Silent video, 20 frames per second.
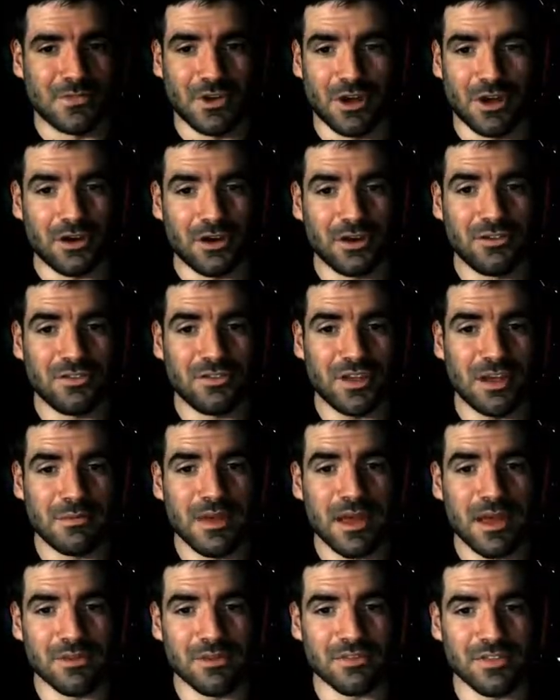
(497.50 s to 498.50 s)
I can see him
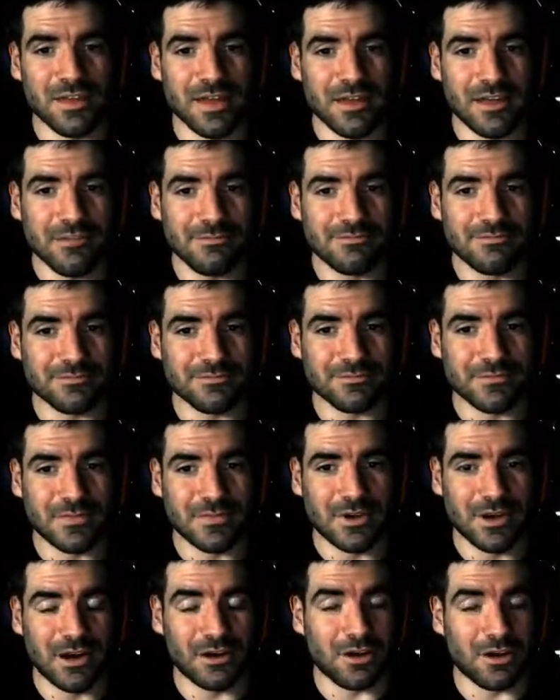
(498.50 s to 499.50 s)
now. He's there.
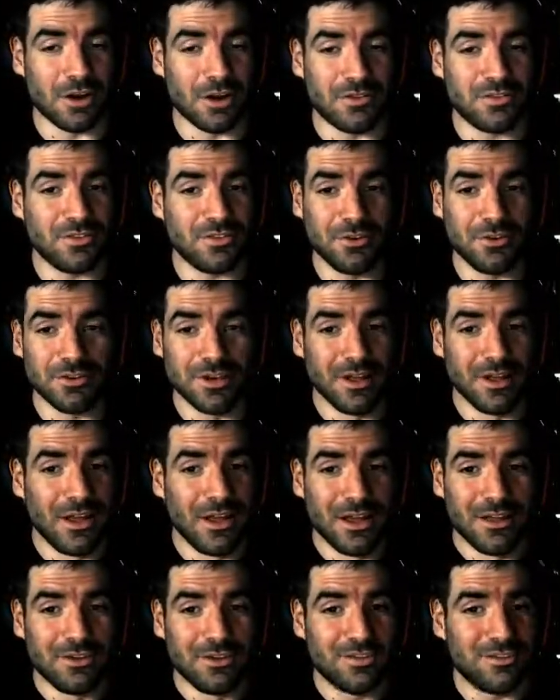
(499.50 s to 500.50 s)
I'd still
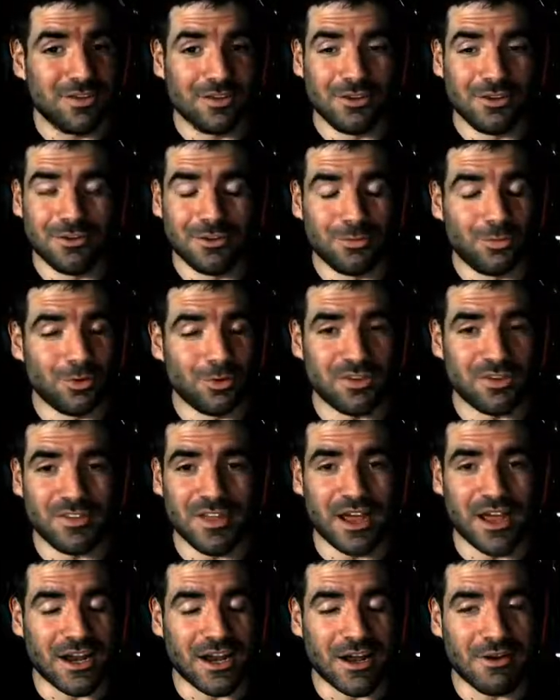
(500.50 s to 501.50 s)
watching
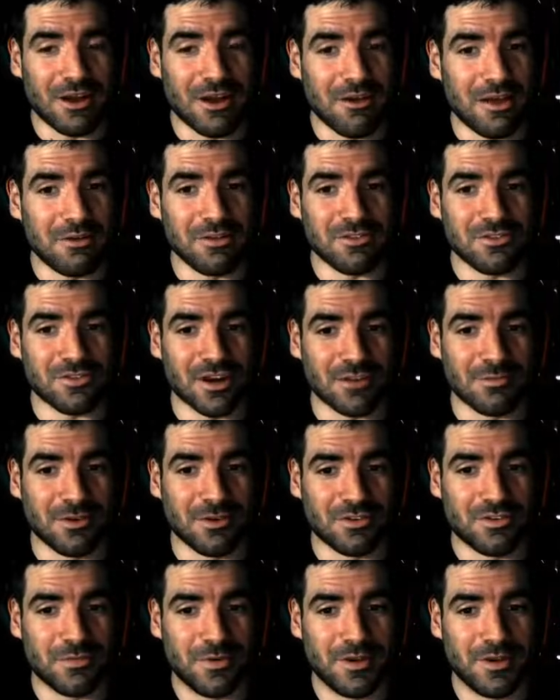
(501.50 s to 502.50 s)
that. I don't know how his scratch
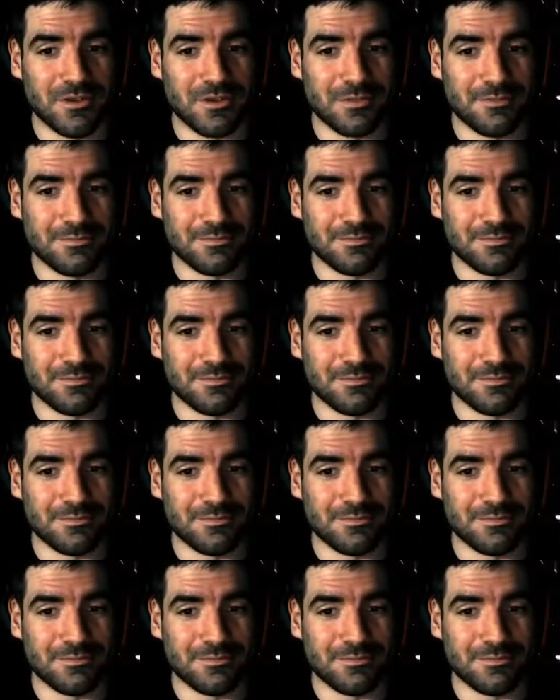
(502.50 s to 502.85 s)
marks did.